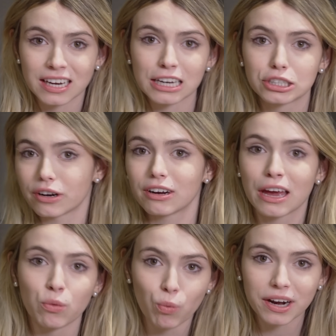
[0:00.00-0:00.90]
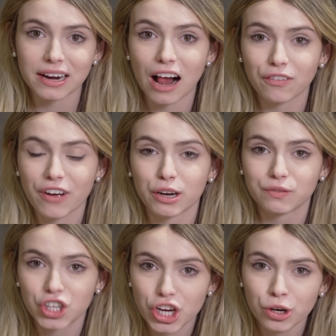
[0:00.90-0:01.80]
and I'll try to get 1.5 out
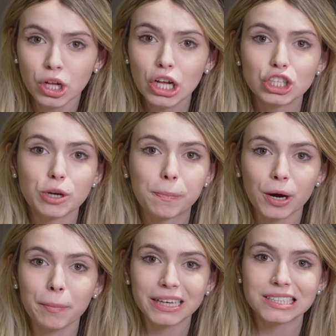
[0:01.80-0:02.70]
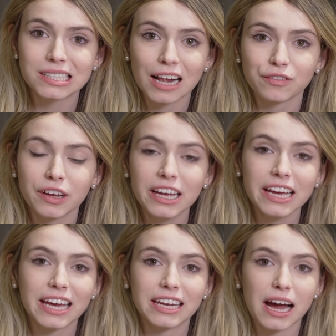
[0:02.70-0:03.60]
of 2 to put myself
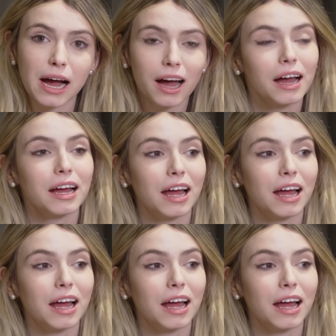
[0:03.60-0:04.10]
in a